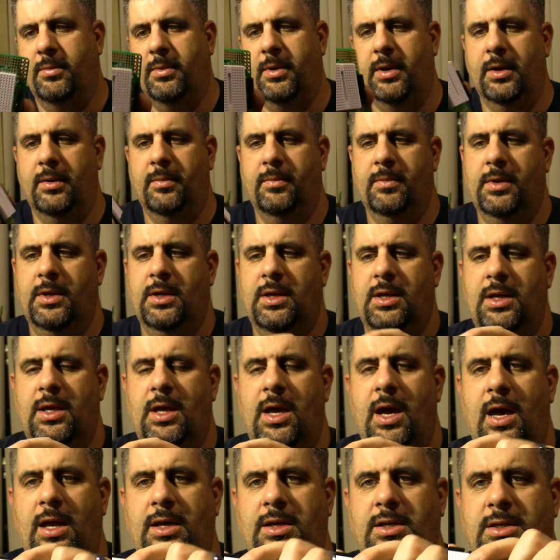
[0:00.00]
But
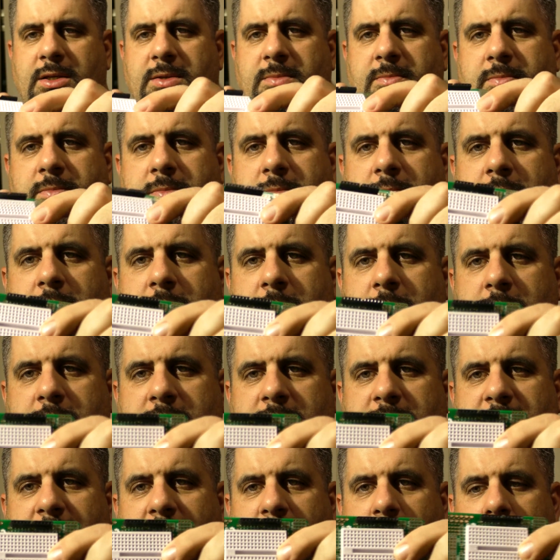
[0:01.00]
I just
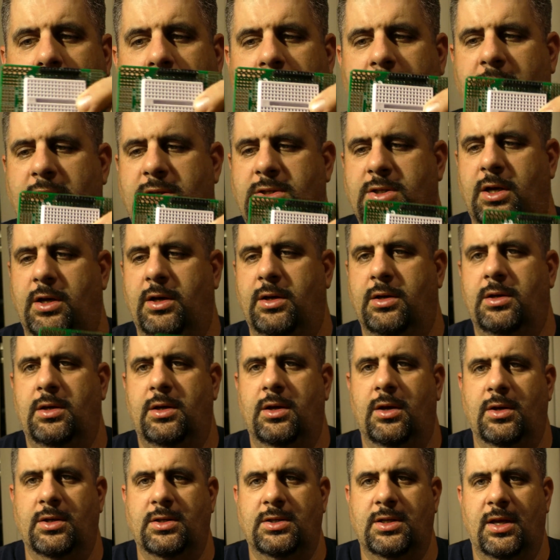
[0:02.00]
stick one of these on. You
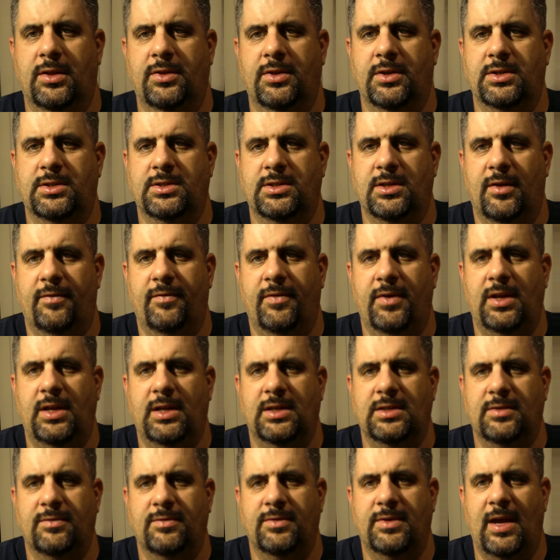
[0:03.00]
know, it's got this
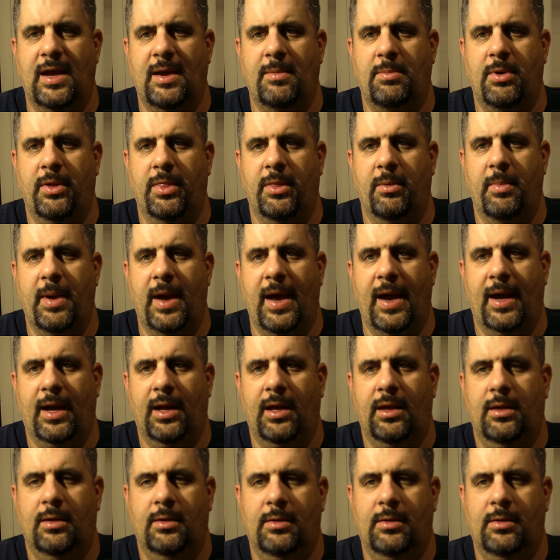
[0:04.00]
self-adhesive tape on the back.